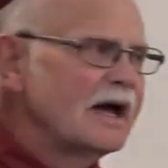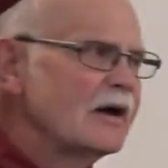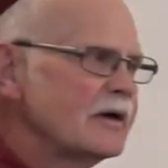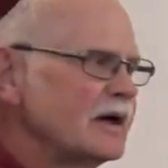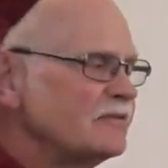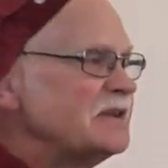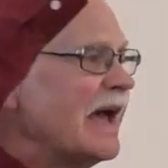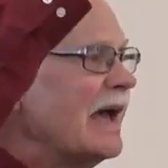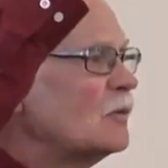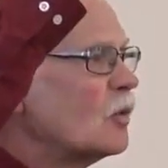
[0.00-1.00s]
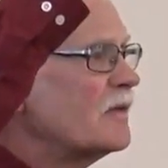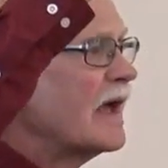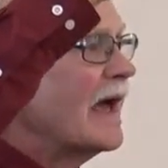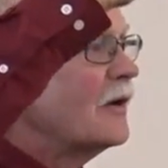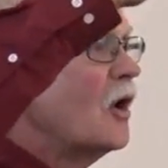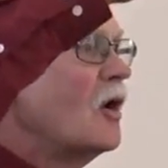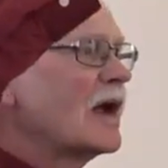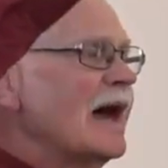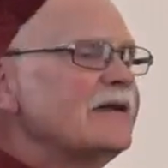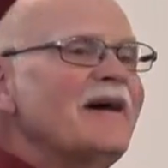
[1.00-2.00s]
area of Dan, where they had all
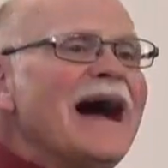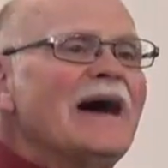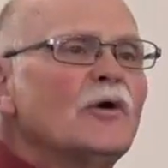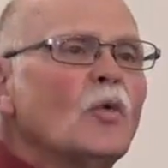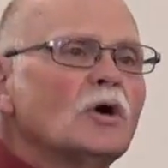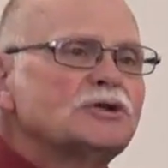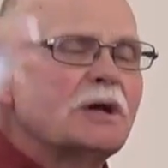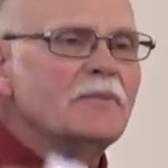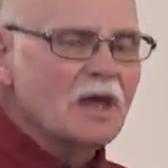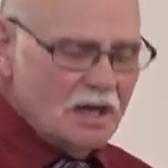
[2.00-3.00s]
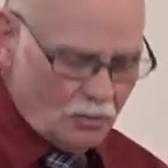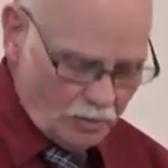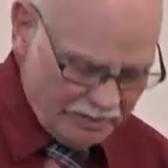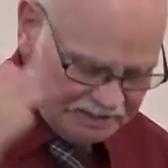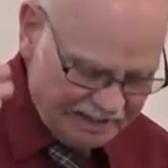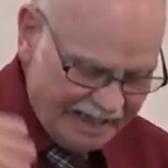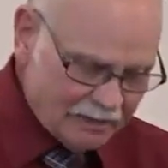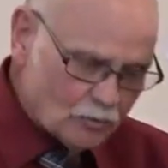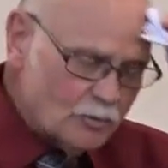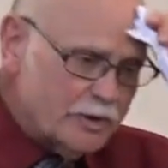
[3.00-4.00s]
kind of idol worship. We went to
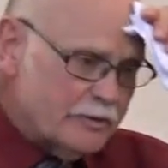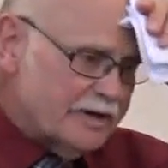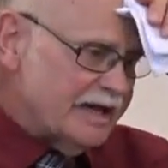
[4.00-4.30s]
Dan when we were in